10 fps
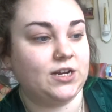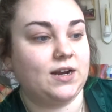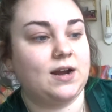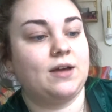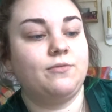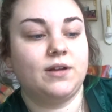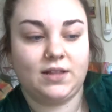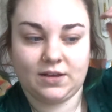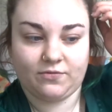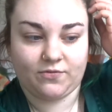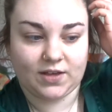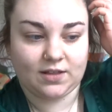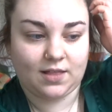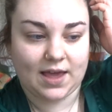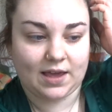And I really feel
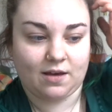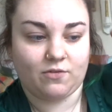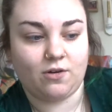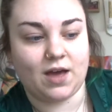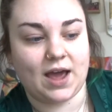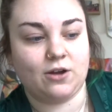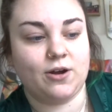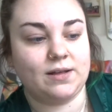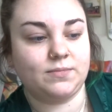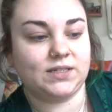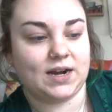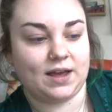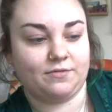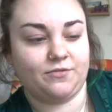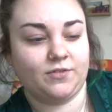like of all the eye creams that
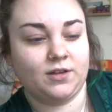I've